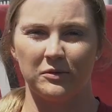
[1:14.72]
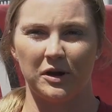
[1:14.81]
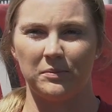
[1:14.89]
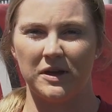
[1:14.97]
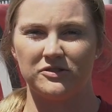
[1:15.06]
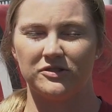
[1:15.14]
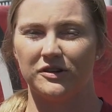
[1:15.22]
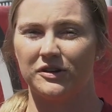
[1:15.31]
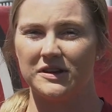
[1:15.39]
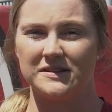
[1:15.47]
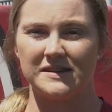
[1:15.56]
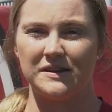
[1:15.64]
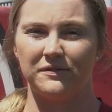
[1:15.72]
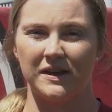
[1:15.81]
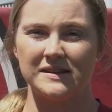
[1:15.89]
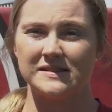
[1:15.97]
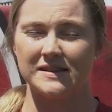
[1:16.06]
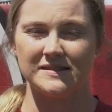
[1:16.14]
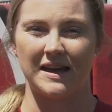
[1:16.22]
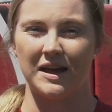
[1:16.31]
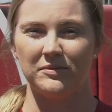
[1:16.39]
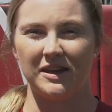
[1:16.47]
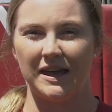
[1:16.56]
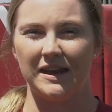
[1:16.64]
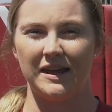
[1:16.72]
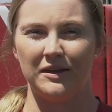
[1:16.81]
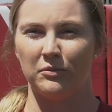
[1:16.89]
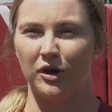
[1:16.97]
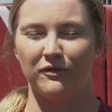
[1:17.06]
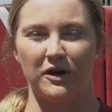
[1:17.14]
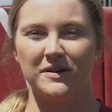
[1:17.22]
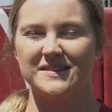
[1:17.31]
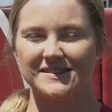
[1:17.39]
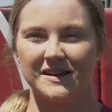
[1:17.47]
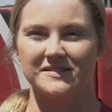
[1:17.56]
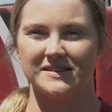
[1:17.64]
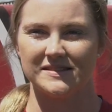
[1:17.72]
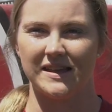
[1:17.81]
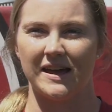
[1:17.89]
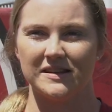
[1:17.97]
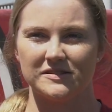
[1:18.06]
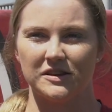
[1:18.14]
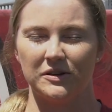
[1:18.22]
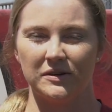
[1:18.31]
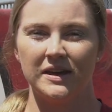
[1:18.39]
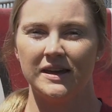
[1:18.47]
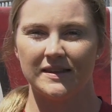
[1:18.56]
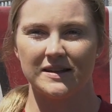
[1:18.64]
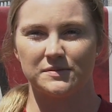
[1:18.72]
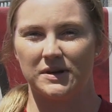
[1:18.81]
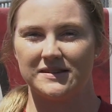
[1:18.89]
from our pitcher, good defense, and timely hitting. Murph always tells us that, so that's what